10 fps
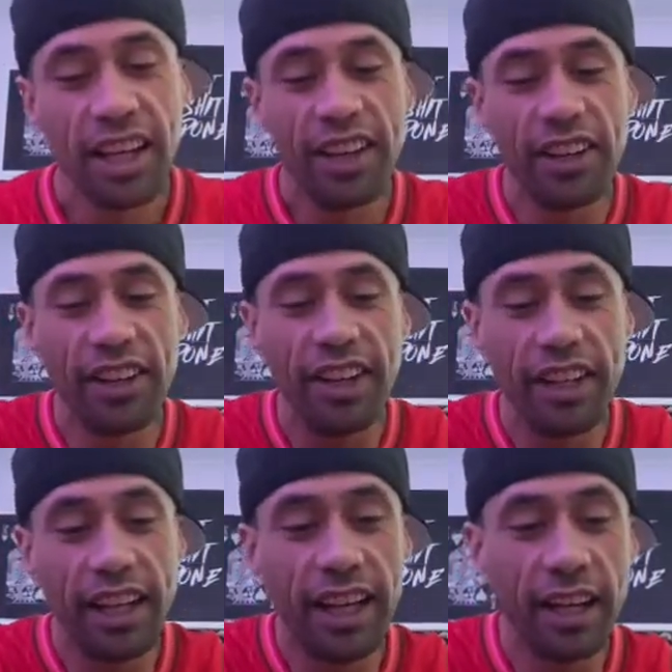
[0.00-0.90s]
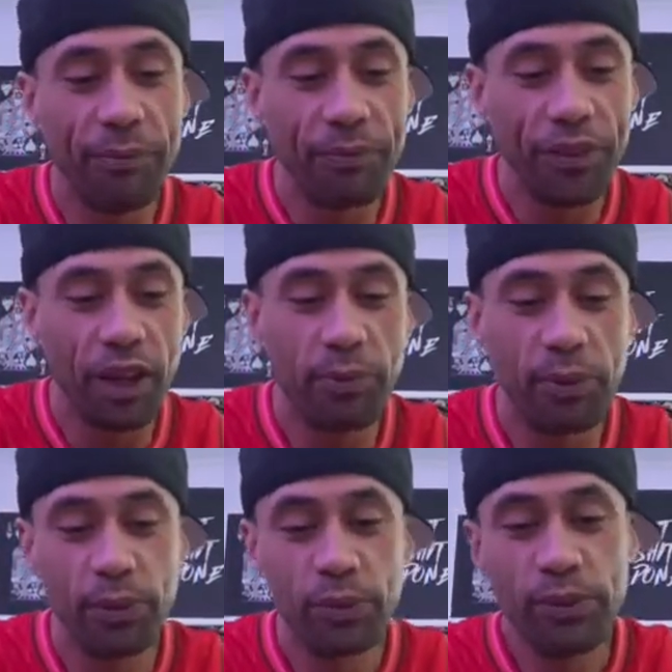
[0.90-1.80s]
All right, I
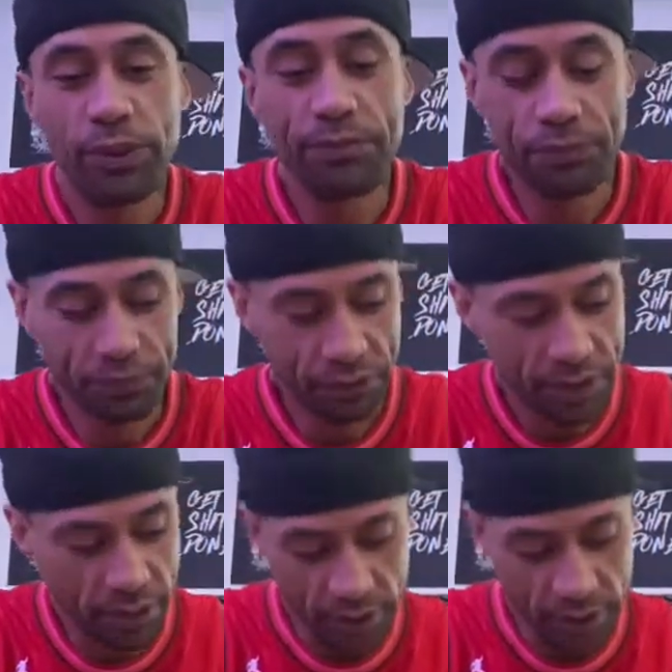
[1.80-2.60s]
pulled, so I